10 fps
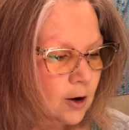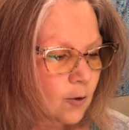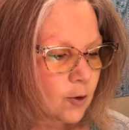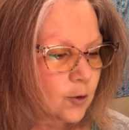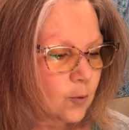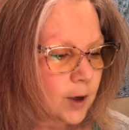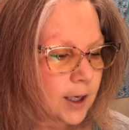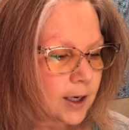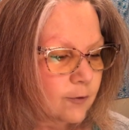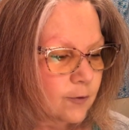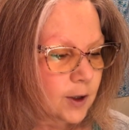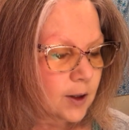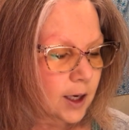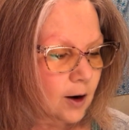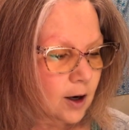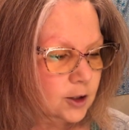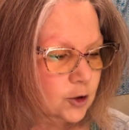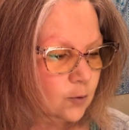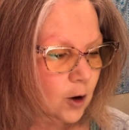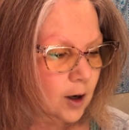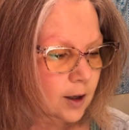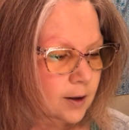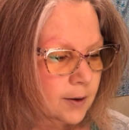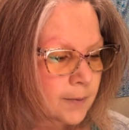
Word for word: or the one I feel I ought to walk,